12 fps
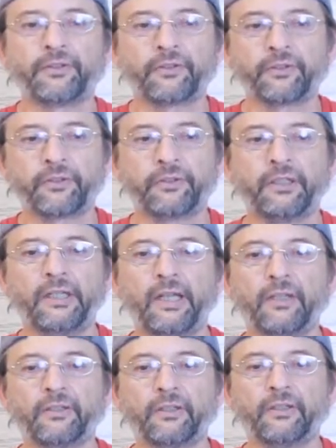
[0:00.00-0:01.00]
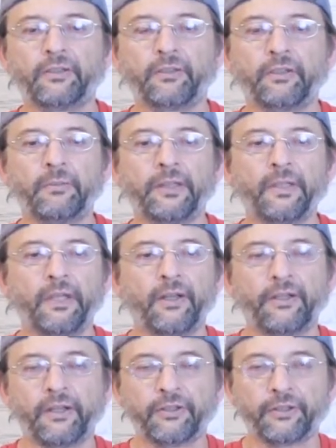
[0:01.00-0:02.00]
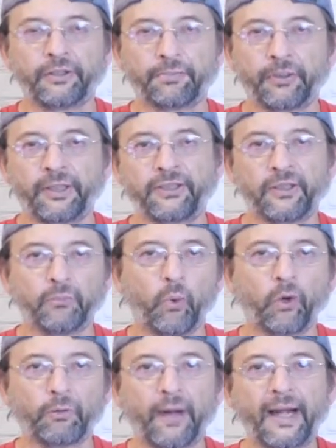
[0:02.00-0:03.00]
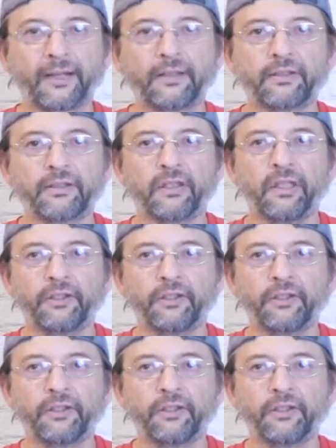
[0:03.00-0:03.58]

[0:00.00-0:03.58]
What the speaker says: there's certain days in the tournament that just brings in more rackets.